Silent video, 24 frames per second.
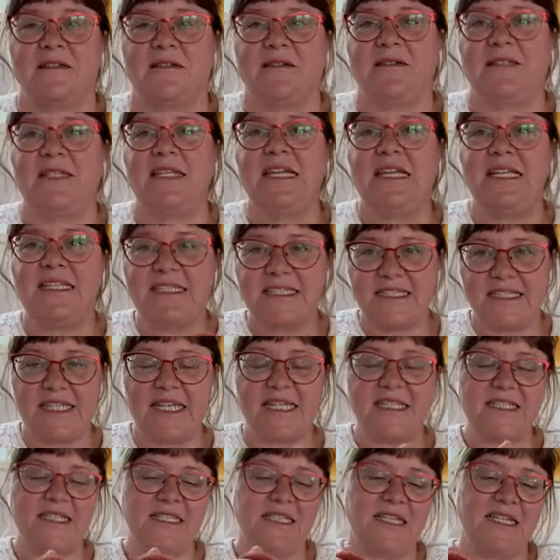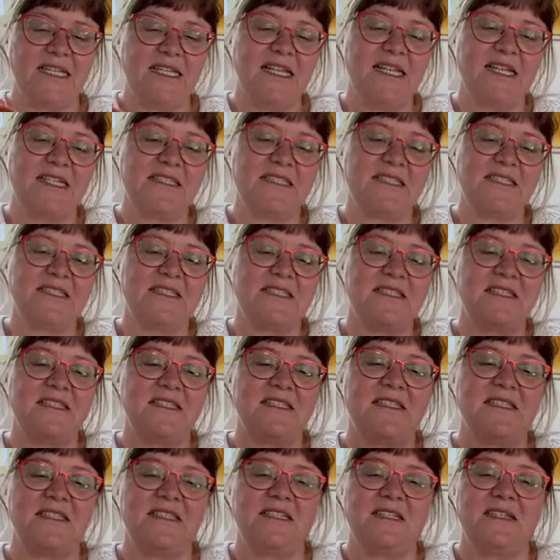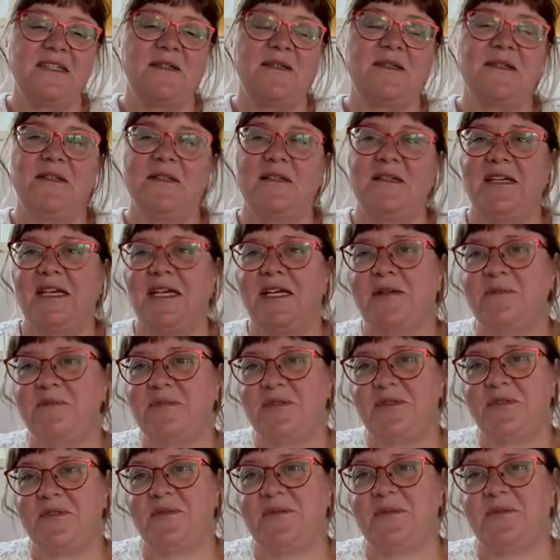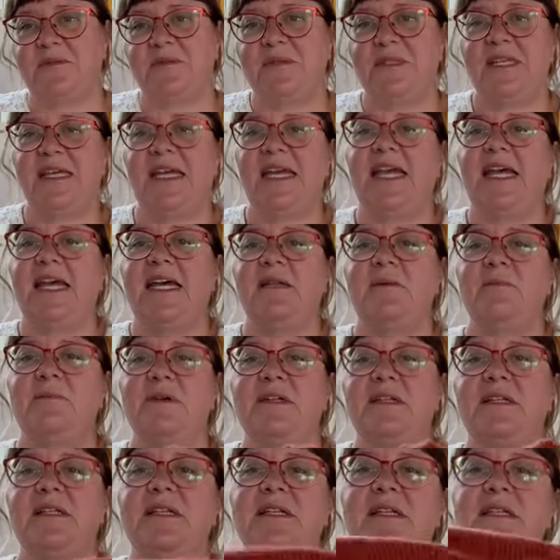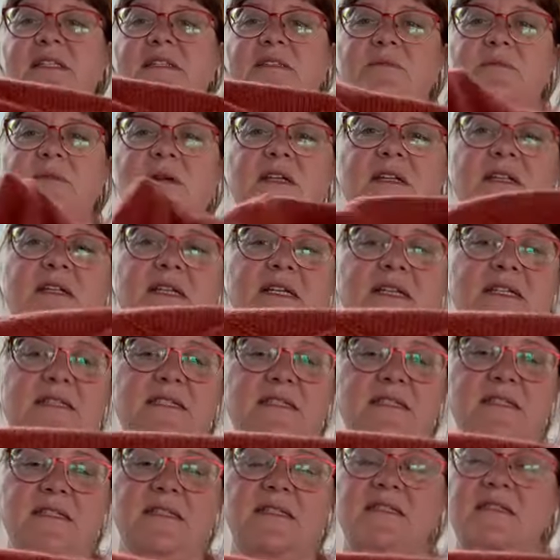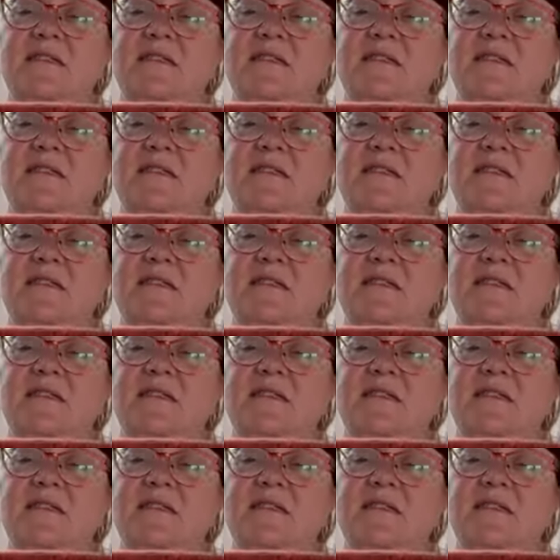the elasticity helps you with the hat. But this one, it's